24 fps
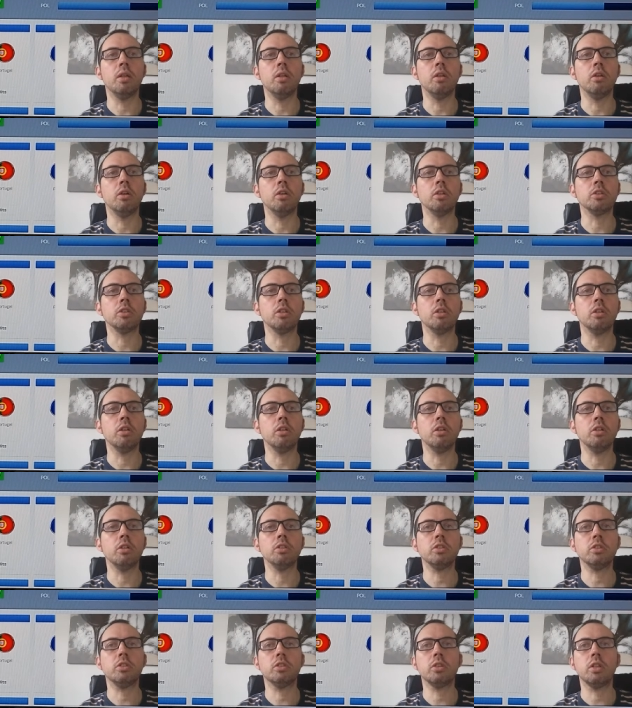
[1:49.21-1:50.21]
lost,
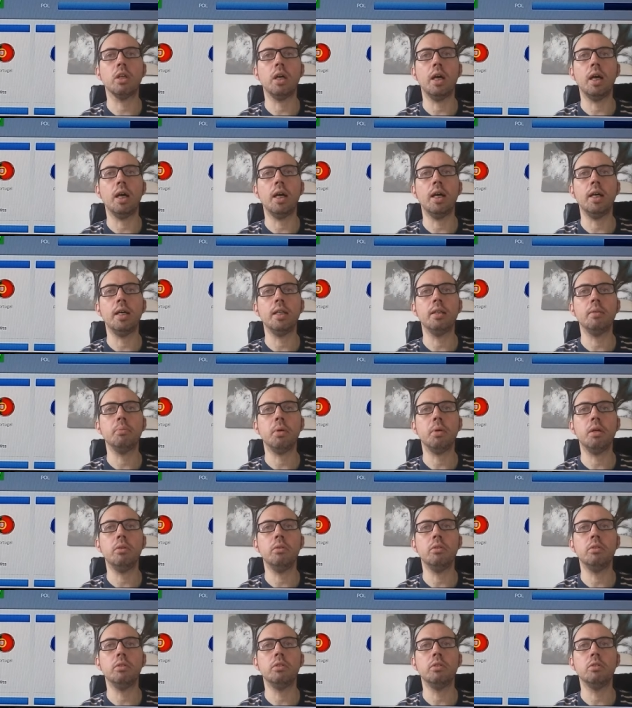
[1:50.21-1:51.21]
lost, and
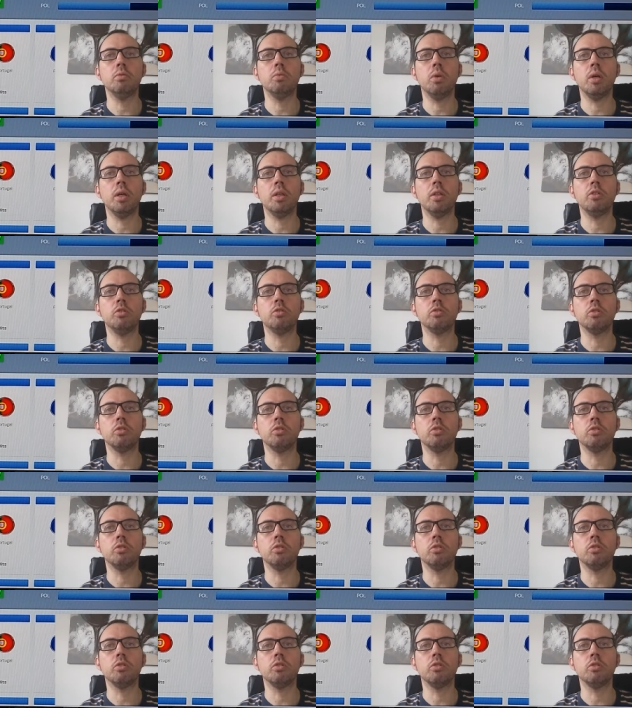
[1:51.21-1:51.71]
Poland one,